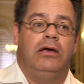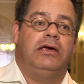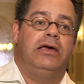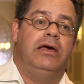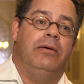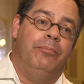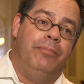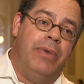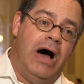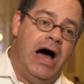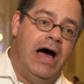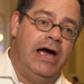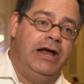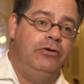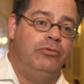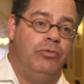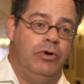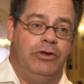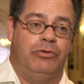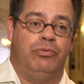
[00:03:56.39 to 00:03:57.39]

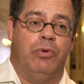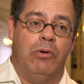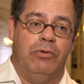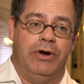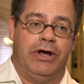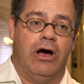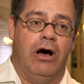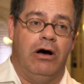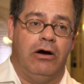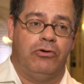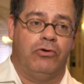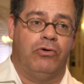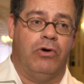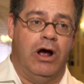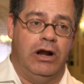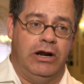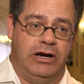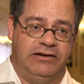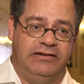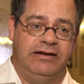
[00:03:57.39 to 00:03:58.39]
combined with what we call
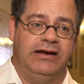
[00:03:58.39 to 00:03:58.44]
chronic